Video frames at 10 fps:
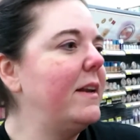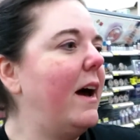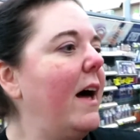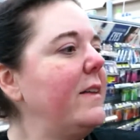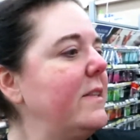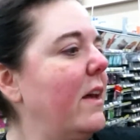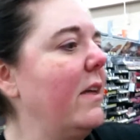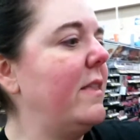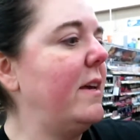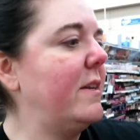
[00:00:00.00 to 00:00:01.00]
Now I
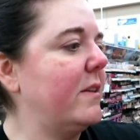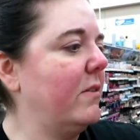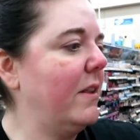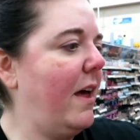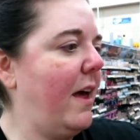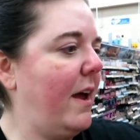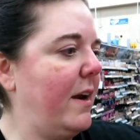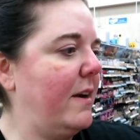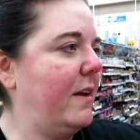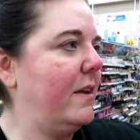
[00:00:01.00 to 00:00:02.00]
saw these
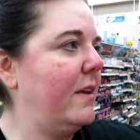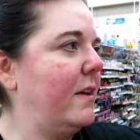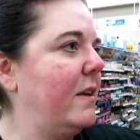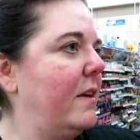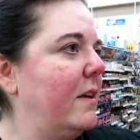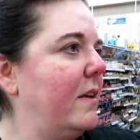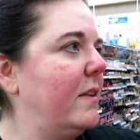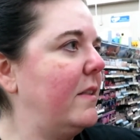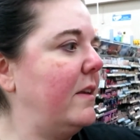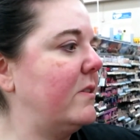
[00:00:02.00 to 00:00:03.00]

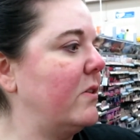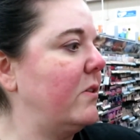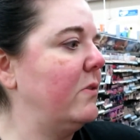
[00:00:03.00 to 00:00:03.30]
online. These are